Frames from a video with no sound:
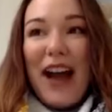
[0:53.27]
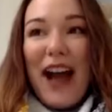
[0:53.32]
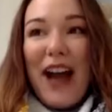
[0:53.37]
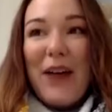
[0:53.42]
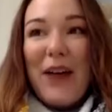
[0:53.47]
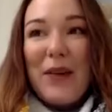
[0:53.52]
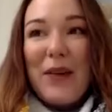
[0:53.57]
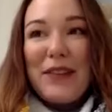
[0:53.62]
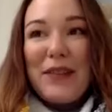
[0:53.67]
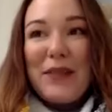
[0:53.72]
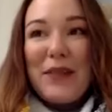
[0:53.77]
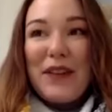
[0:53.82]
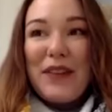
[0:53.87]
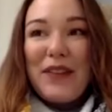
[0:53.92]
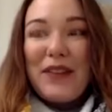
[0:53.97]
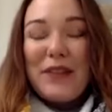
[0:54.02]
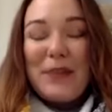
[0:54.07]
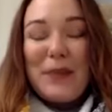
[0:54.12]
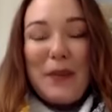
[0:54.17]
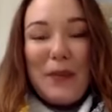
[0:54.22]
I wasn't one of
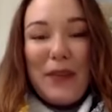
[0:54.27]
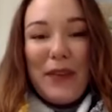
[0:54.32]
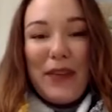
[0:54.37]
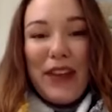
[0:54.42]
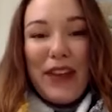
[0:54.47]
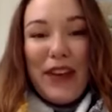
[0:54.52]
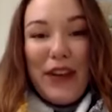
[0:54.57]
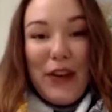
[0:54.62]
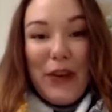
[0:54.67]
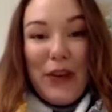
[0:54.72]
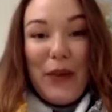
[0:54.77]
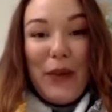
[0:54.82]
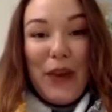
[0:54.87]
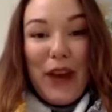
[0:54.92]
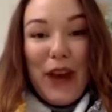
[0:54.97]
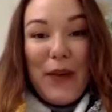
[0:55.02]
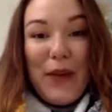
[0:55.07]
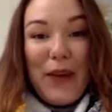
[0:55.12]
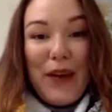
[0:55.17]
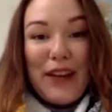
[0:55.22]
those people that knew what
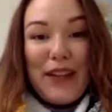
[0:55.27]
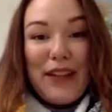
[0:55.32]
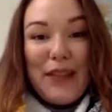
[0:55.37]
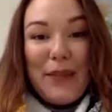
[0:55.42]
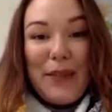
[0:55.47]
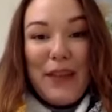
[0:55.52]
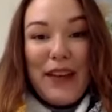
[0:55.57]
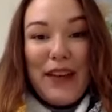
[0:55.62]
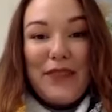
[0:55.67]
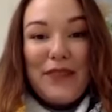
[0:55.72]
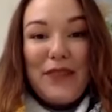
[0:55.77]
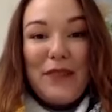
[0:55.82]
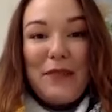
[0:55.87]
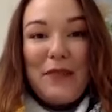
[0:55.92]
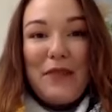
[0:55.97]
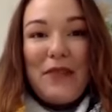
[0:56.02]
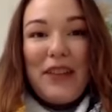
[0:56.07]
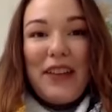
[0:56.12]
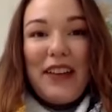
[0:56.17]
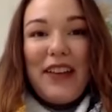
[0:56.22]
I wanted to be from
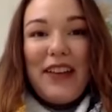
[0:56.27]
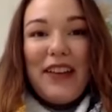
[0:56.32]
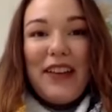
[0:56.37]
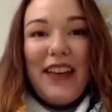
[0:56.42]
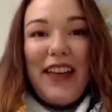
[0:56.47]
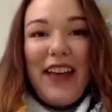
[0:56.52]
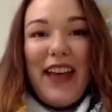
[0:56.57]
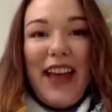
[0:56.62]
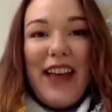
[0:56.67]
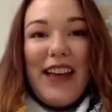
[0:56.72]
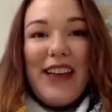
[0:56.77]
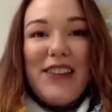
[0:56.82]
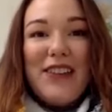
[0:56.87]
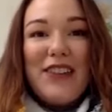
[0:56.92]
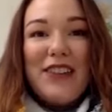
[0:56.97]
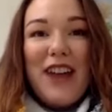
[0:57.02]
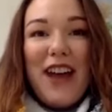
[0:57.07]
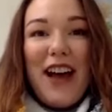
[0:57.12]
a really early age.